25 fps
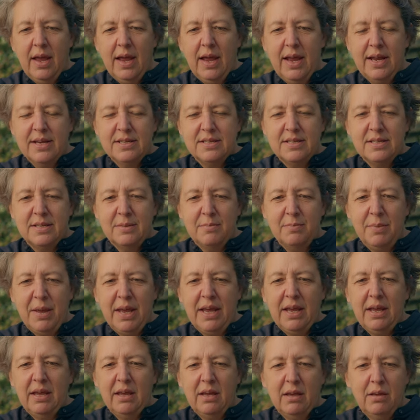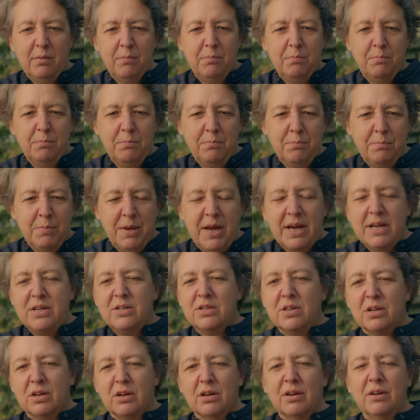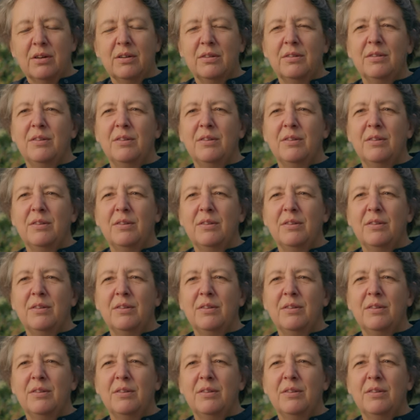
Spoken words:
it's the big picture.